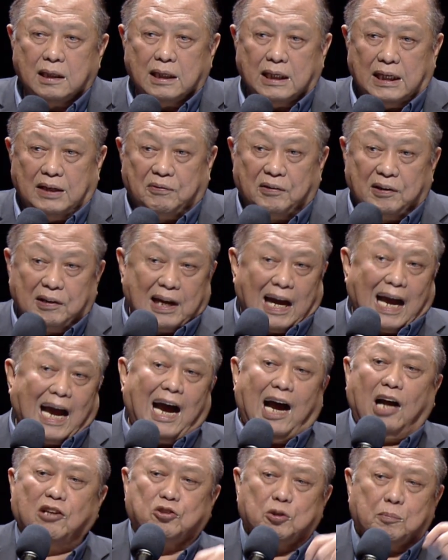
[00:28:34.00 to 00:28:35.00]
If we
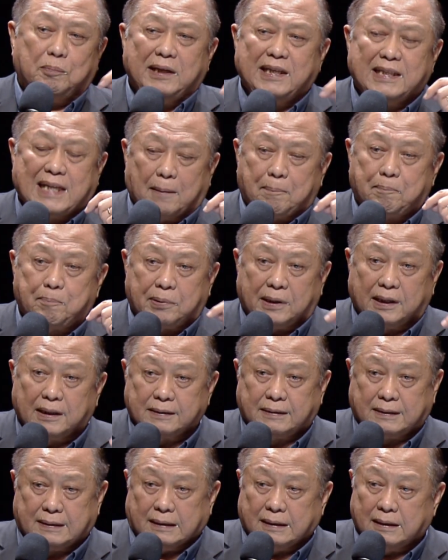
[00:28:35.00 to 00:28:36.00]
are to be that
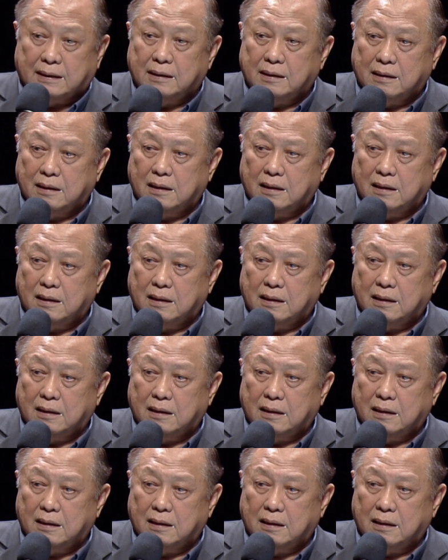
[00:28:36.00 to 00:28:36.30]
person